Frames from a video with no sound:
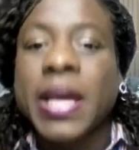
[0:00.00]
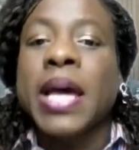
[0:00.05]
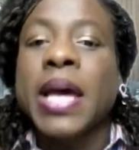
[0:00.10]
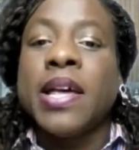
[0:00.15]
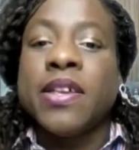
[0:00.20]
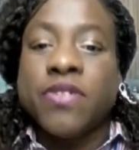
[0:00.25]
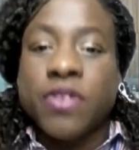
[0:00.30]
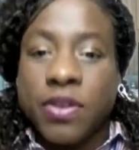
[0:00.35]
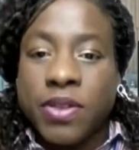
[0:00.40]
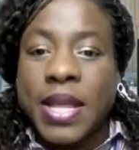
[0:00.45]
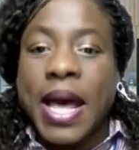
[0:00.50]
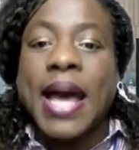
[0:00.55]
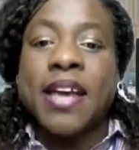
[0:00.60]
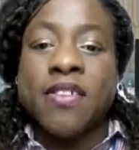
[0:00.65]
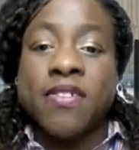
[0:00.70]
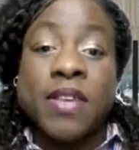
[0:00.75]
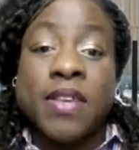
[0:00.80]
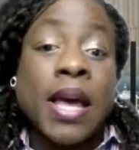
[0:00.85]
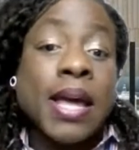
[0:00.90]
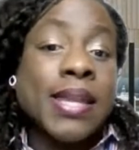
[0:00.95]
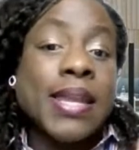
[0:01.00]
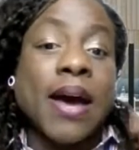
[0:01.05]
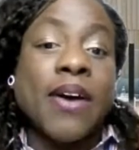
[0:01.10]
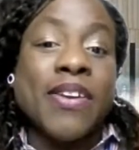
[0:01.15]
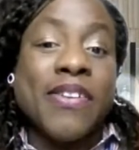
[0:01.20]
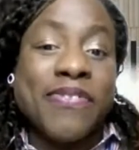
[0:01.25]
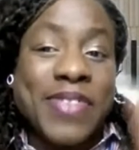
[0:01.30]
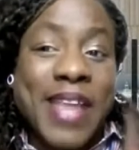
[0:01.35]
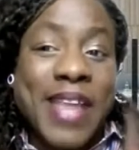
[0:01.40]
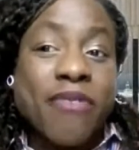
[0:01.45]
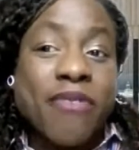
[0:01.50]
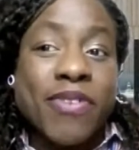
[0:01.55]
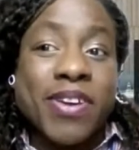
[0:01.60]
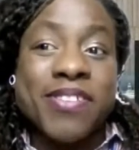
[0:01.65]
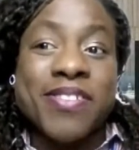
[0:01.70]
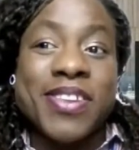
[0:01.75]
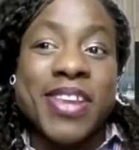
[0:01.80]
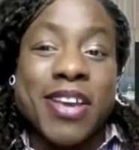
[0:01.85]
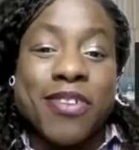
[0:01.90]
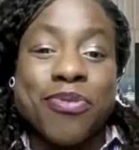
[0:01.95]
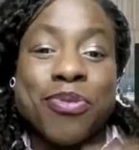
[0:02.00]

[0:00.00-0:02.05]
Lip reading: So that is now, if that resonates